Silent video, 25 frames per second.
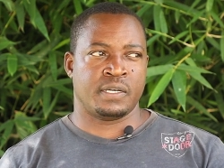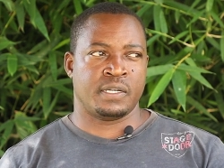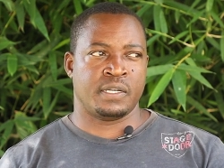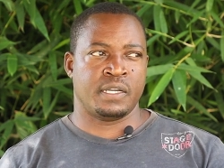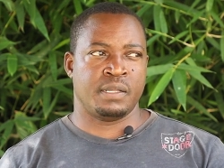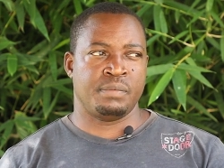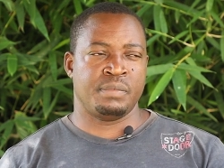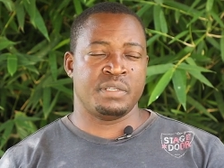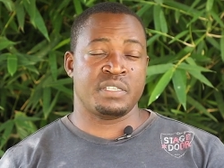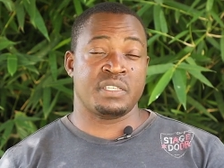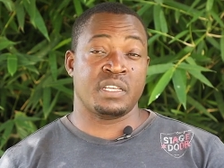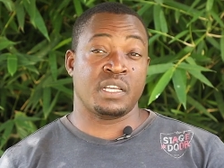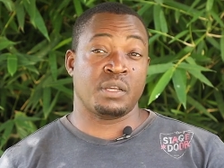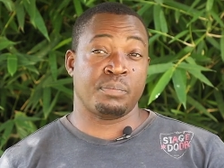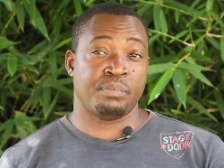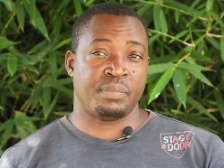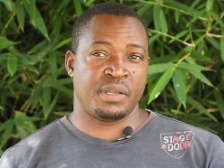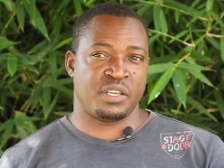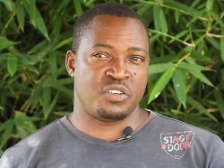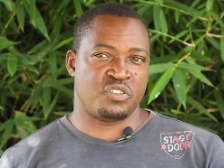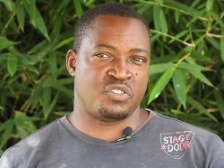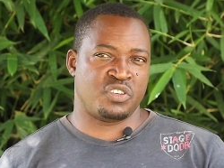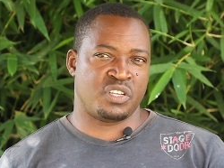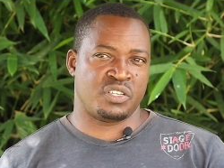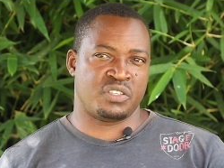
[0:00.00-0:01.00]
let me say,
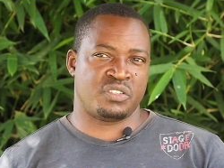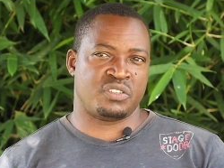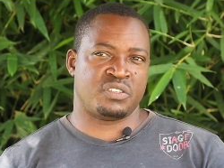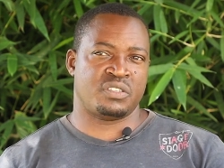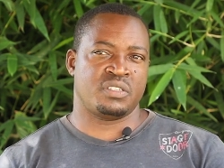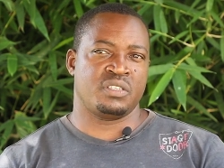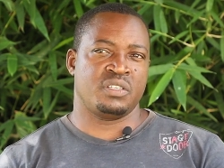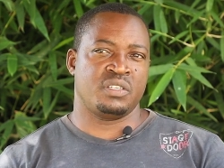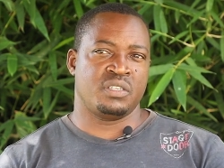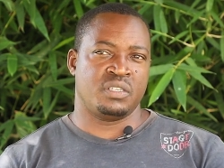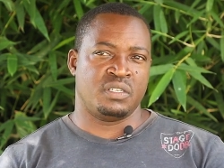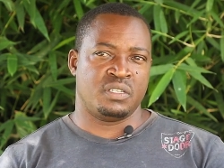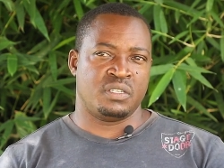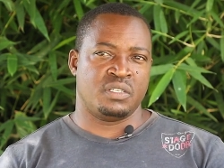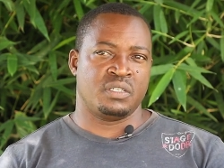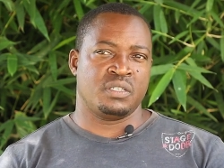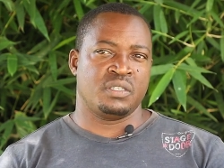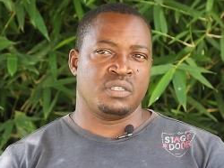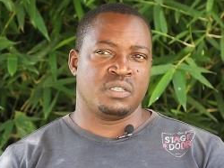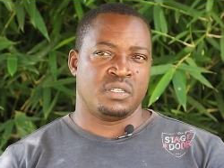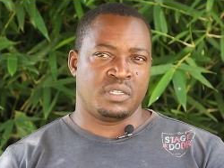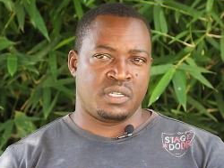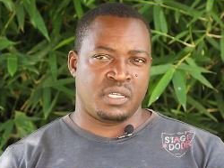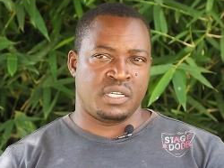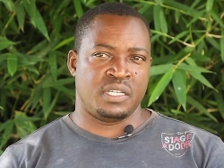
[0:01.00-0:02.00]
patience.
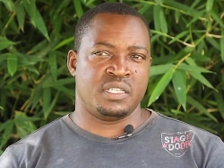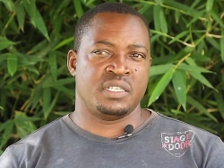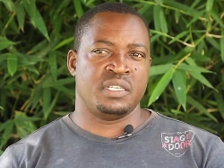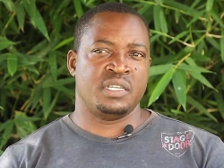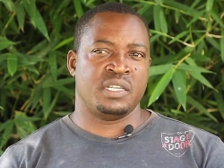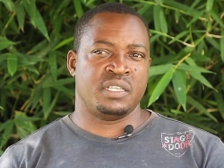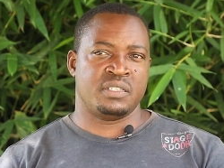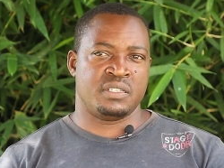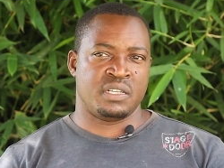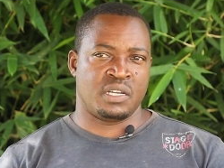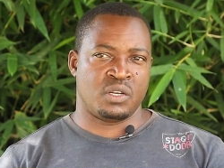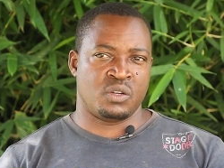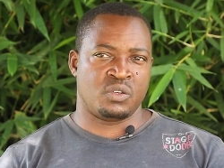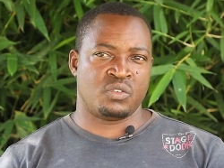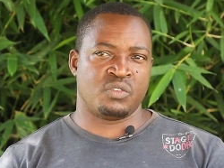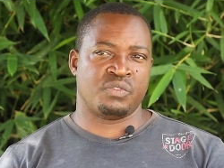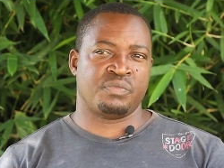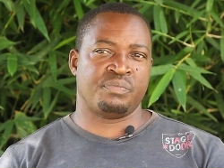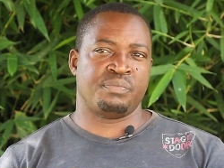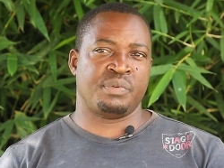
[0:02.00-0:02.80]
It needs a lot of